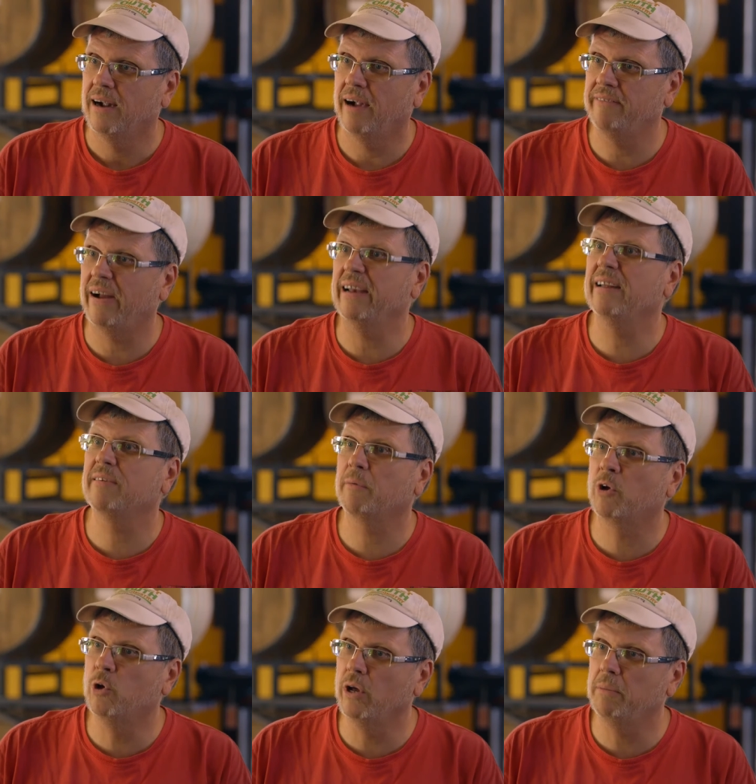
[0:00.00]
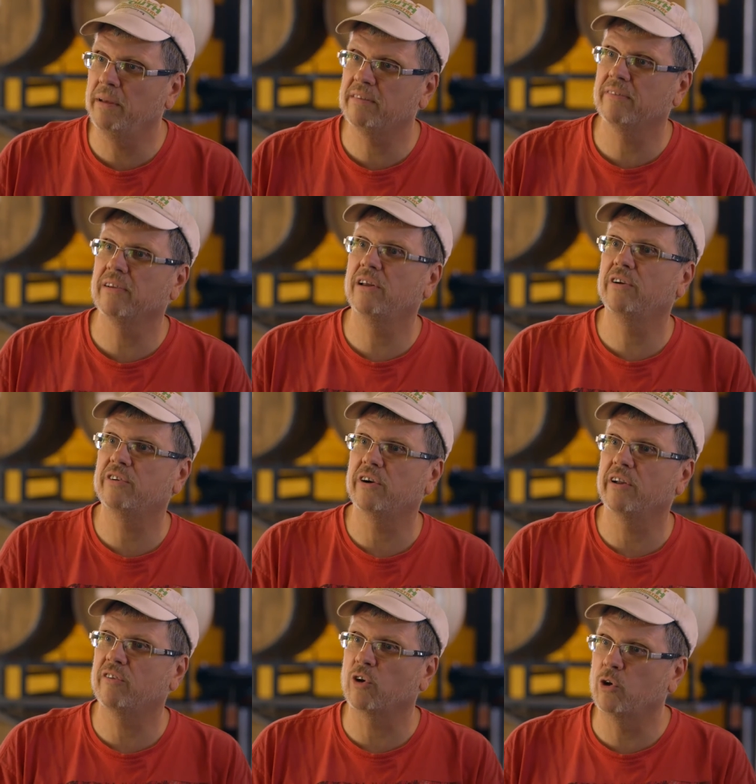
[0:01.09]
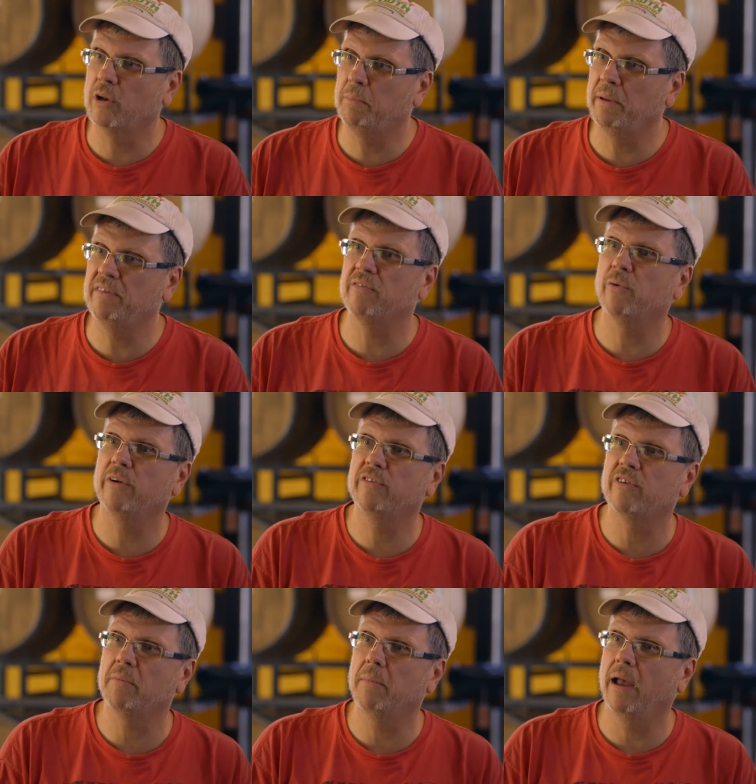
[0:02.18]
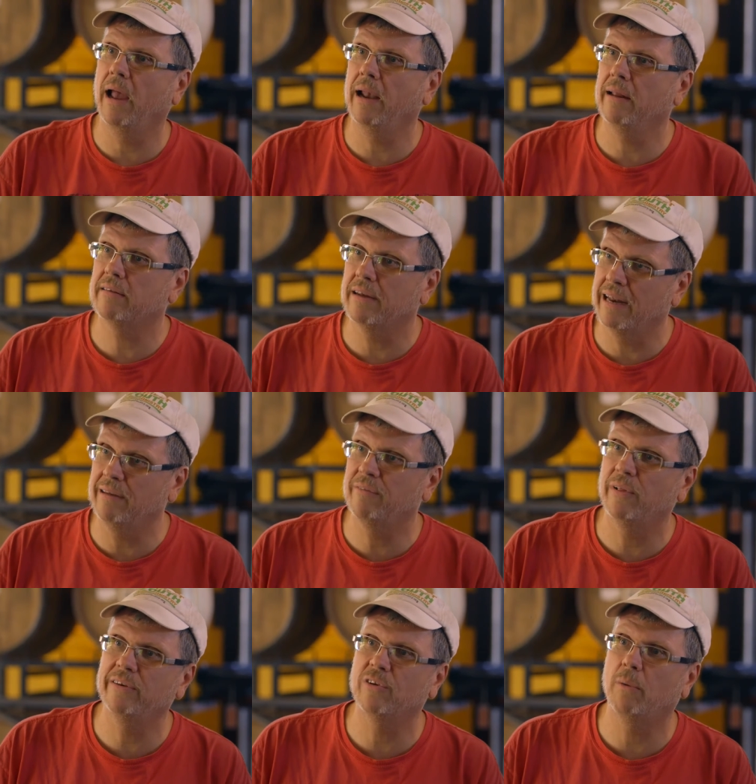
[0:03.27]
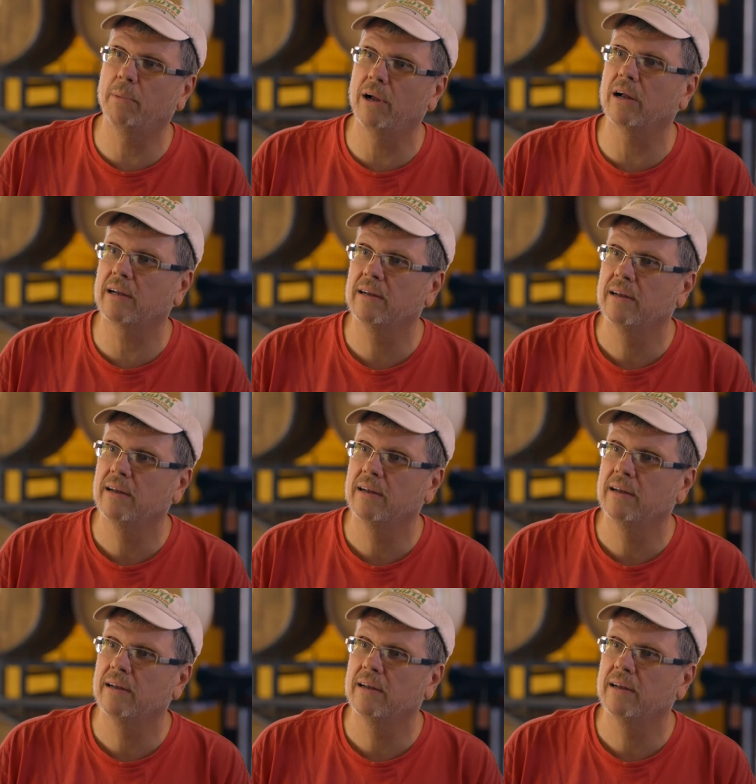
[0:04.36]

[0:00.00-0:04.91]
I find it's a good piece of literature, and it's a good piece of wisdom, and it's an influential book."